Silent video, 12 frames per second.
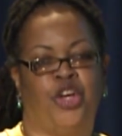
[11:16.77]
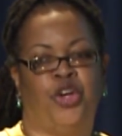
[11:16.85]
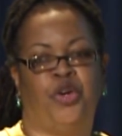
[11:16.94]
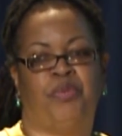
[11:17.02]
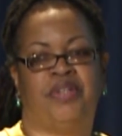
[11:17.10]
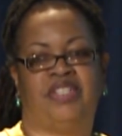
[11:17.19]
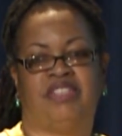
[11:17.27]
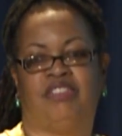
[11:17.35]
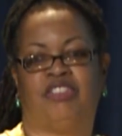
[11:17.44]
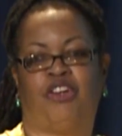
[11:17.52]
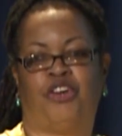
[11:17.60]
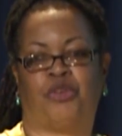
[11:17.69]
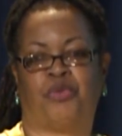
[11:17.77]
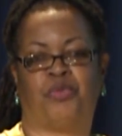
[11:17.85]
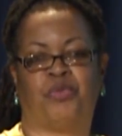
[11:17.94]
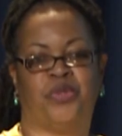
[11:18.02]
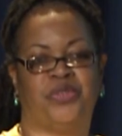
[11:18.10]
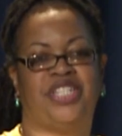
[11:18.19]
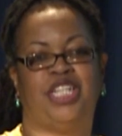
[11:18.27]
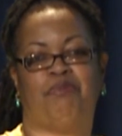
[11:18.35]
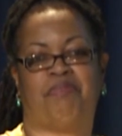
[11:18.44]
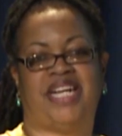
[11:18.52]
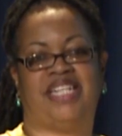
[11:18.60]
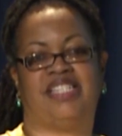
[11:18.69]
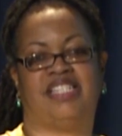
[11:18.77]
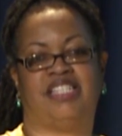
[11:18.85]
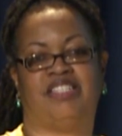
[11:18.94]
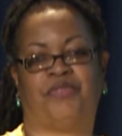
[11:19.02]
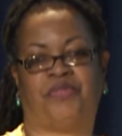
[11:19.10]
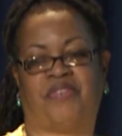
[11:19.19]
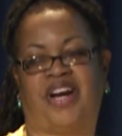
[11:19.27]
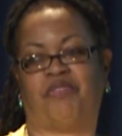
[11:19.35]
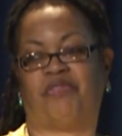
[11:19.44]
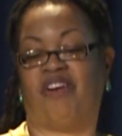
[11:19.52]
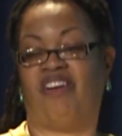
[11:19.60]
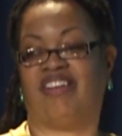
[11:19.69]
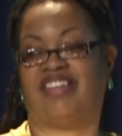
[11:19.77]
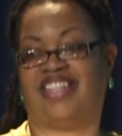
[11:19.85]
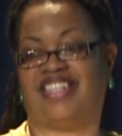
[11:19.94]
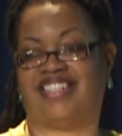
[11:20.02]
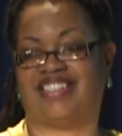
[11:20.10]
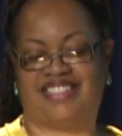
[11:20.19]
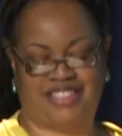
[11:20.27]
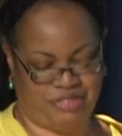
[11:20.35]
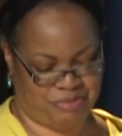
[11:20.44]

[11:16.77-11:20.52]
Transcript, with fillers: who would, on a routine basis, fry frog legs,